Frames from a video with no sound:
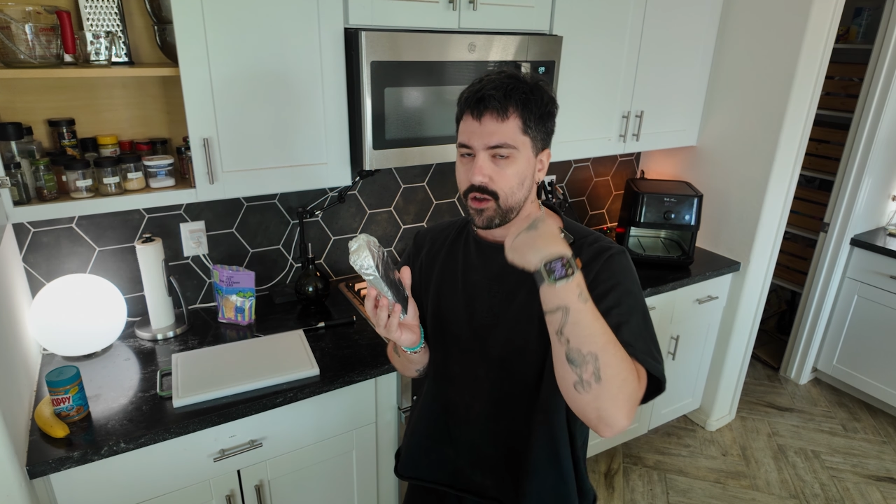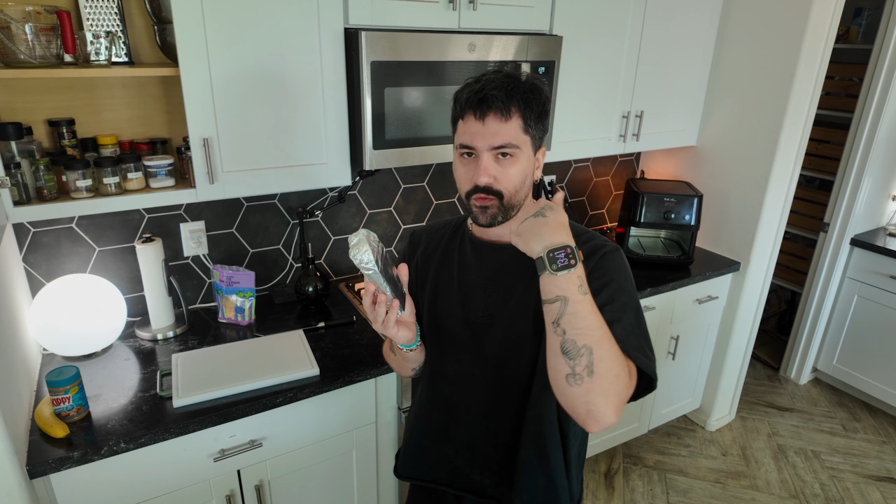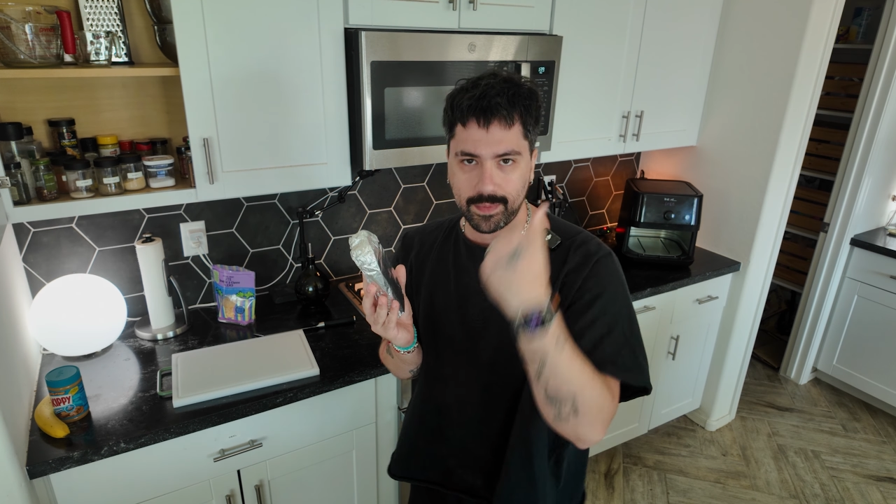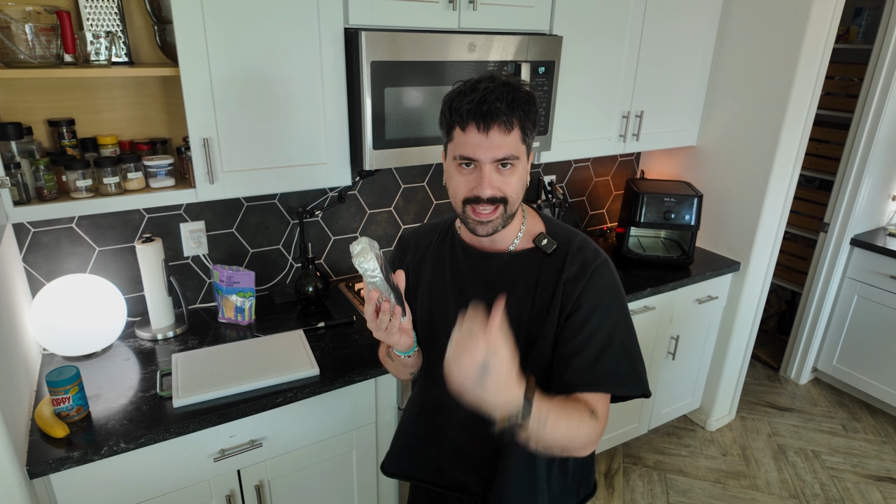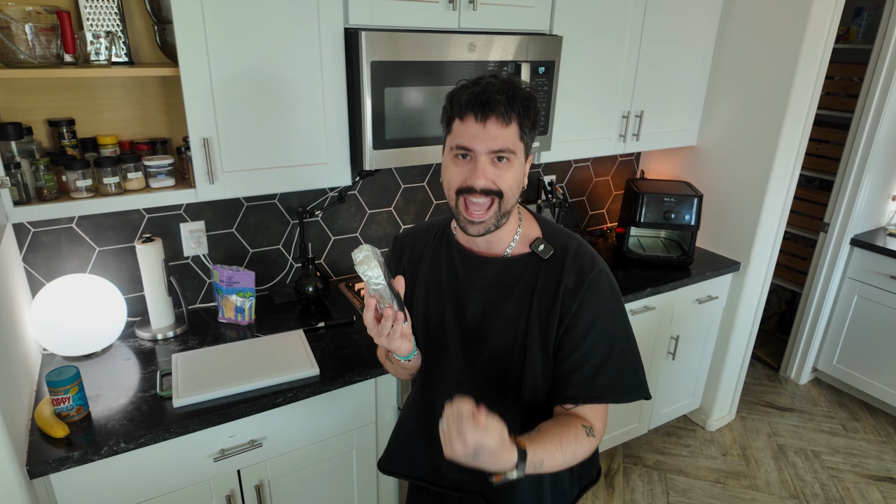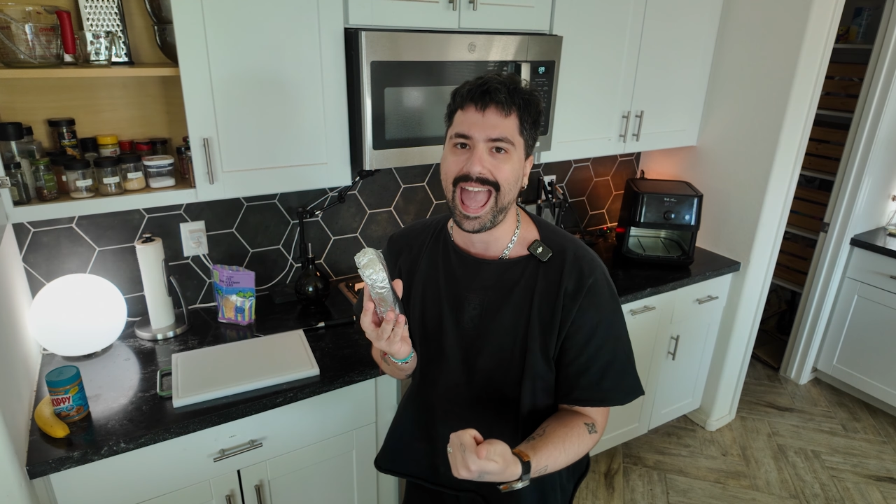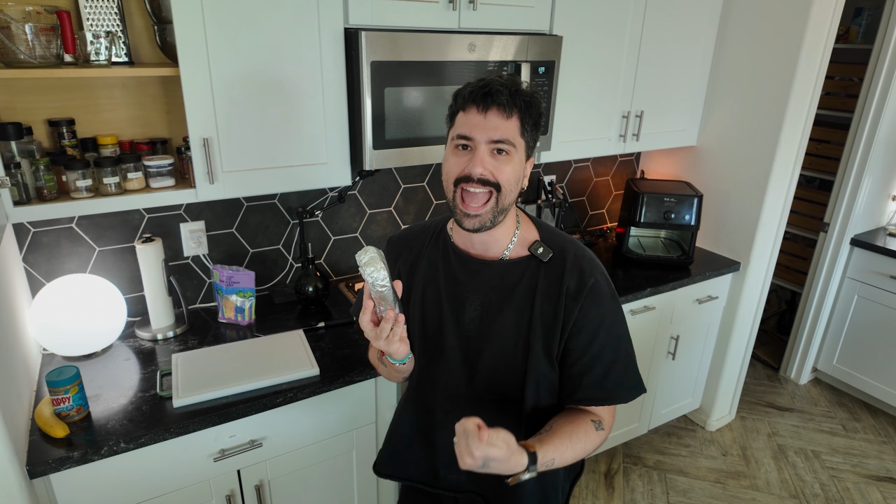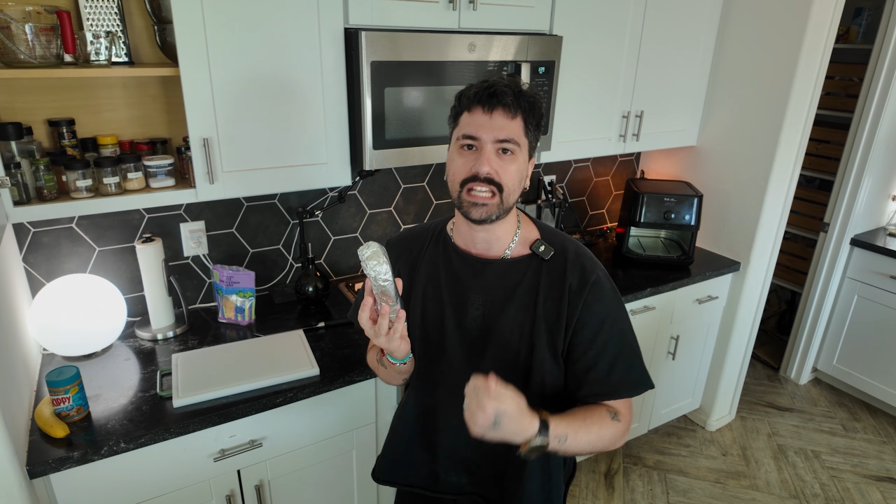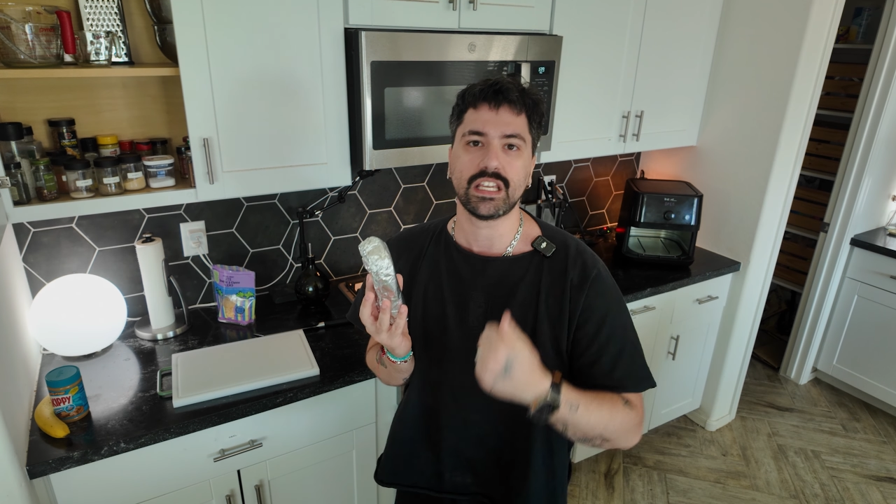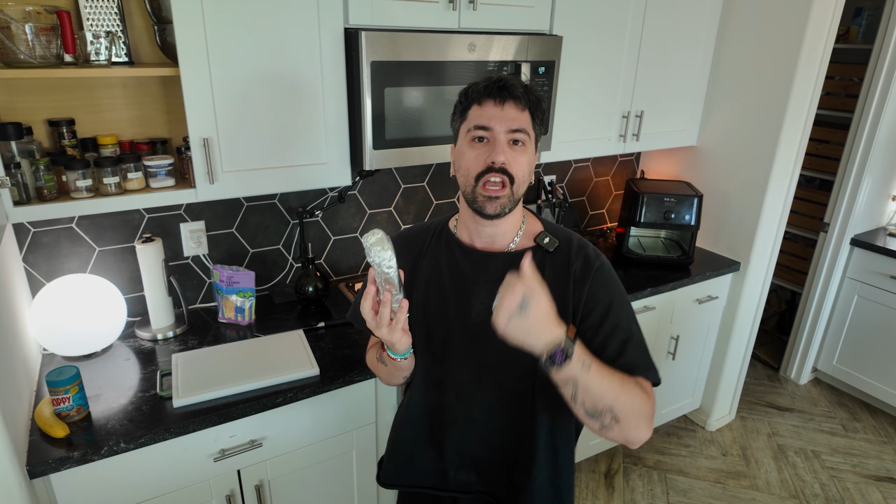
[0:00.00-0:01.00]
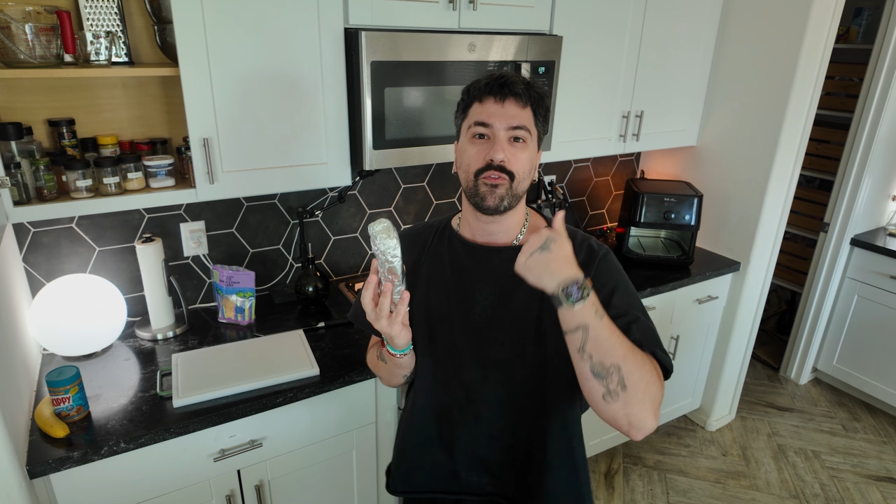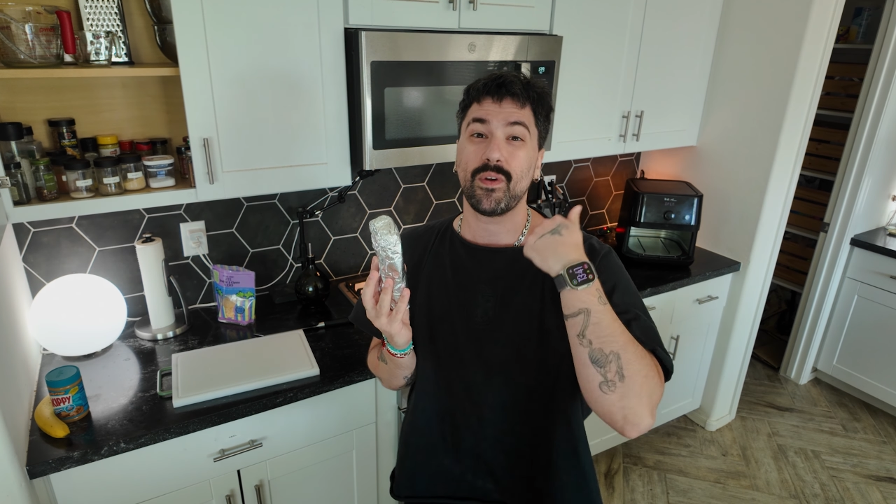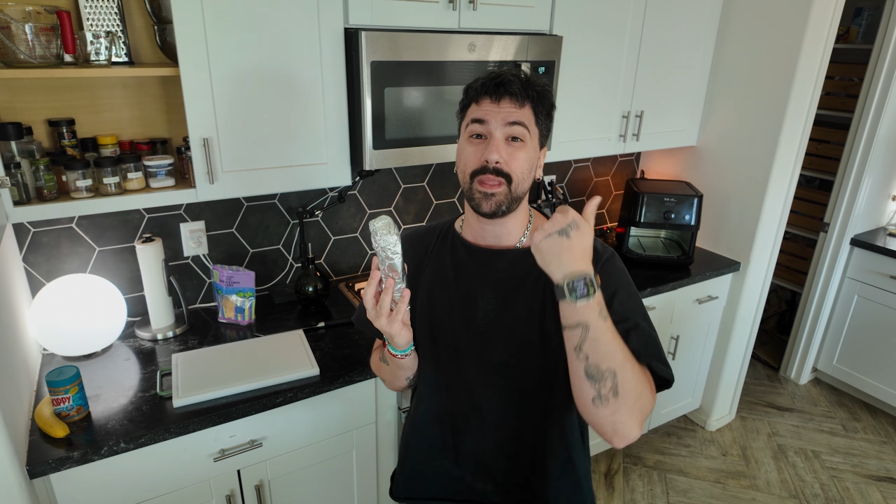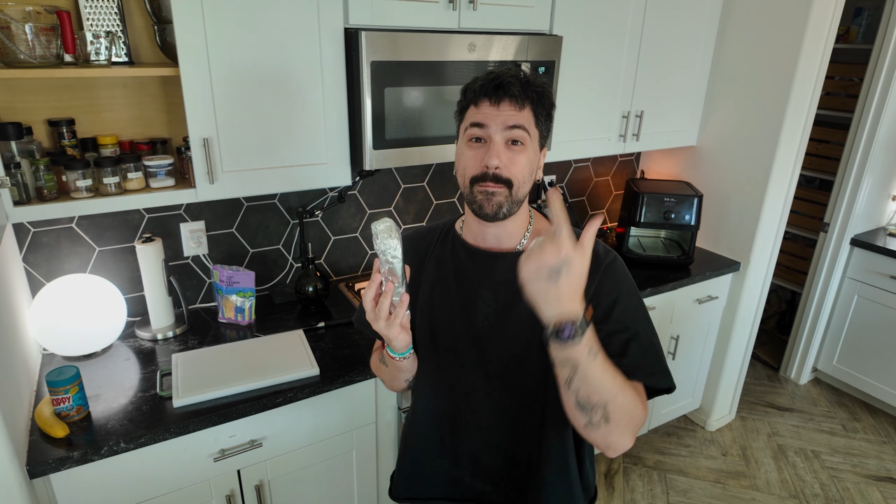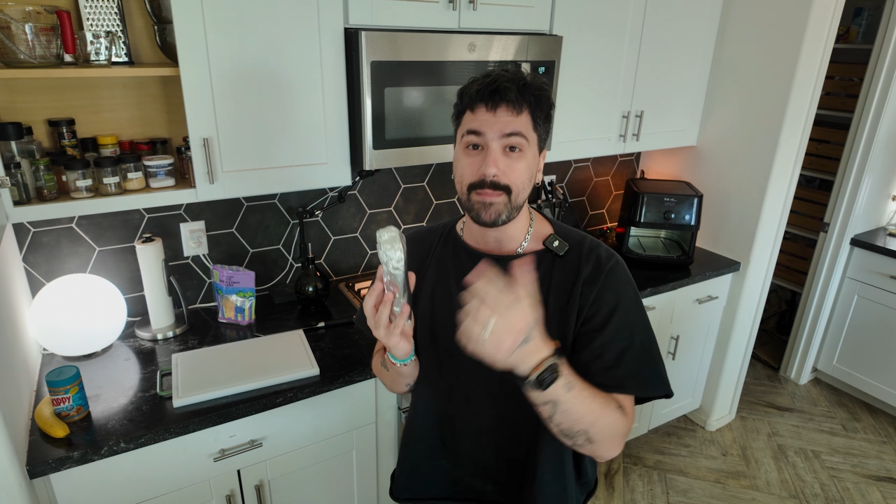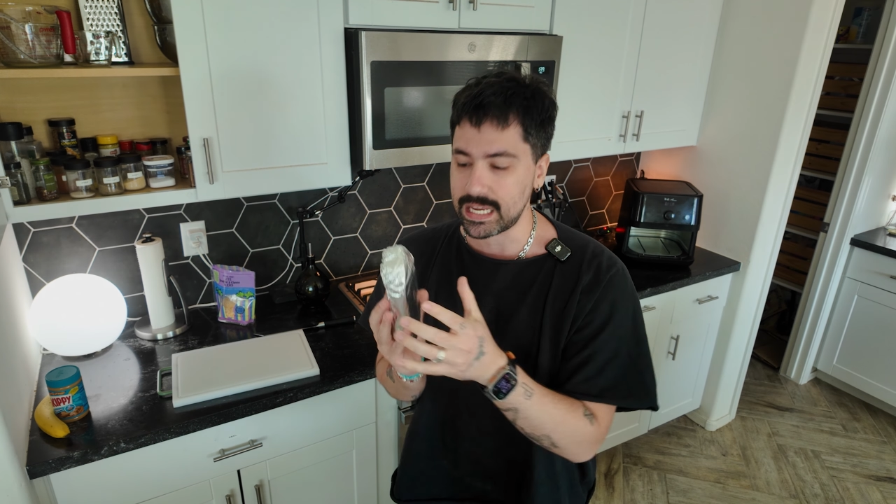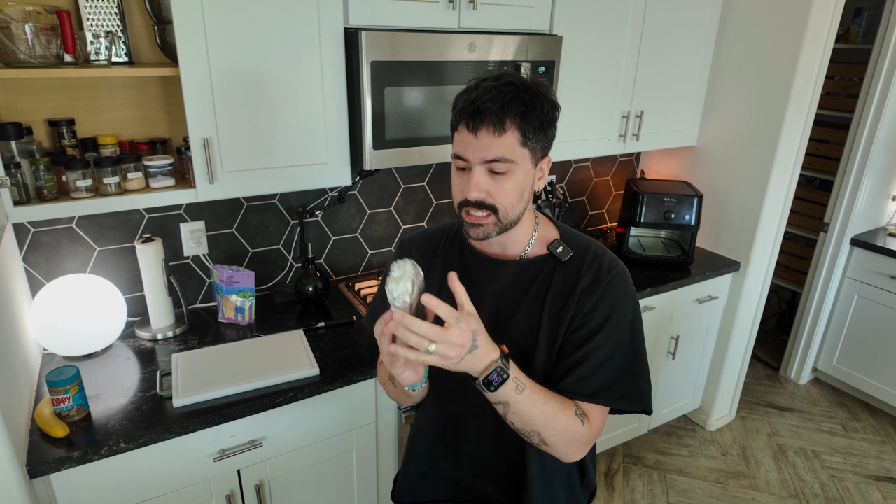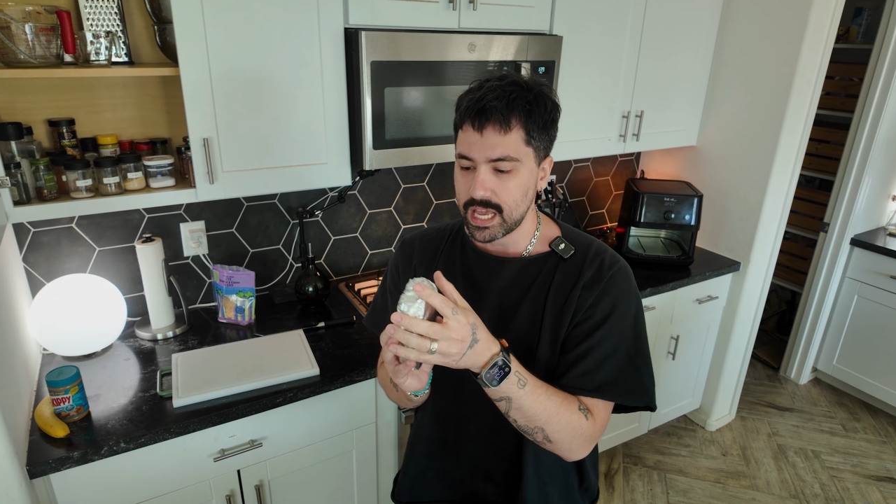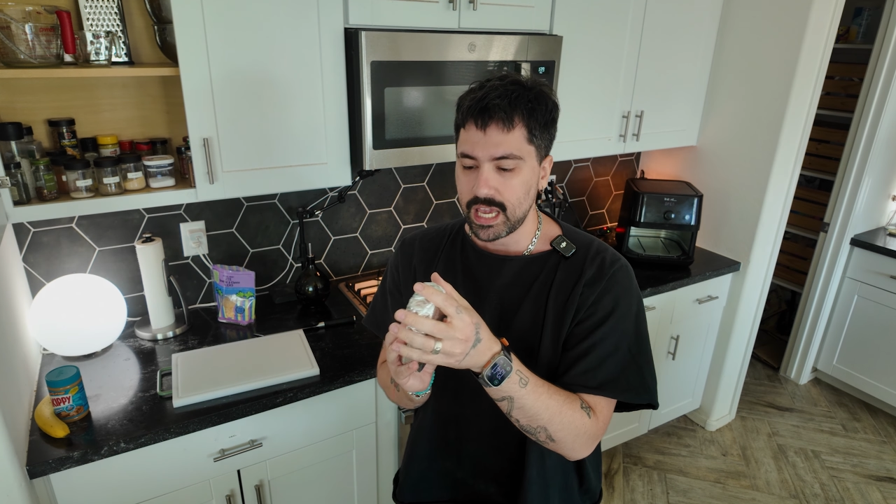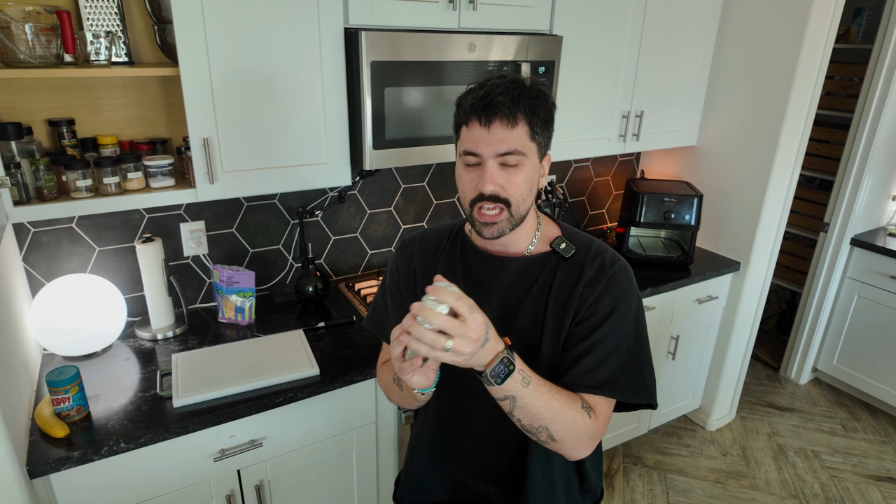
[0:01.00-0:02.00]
from the eggs, from the meat,